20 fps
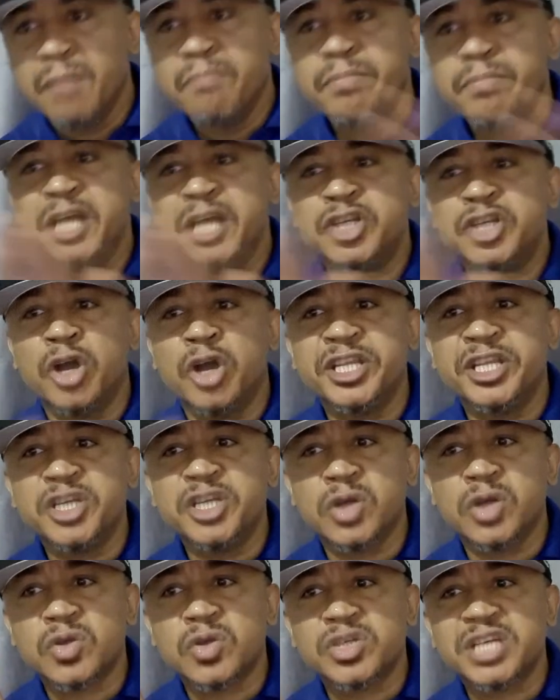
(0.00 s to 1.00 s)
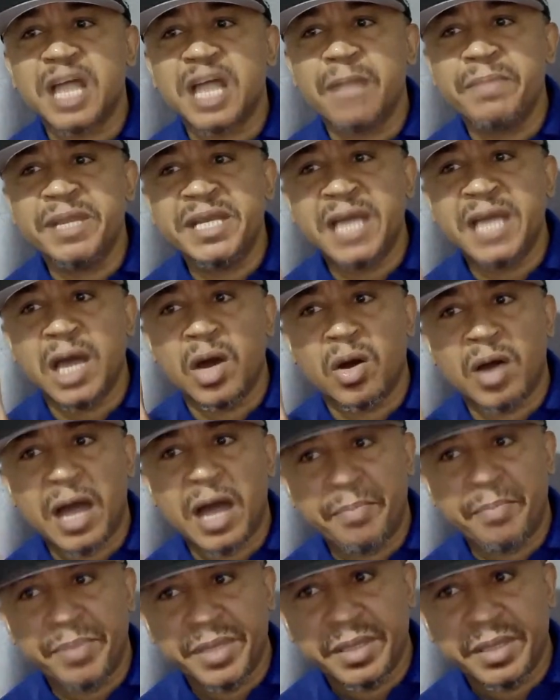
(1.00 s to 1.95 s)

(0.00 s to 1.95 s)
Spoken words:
Majority on social media are unhappy.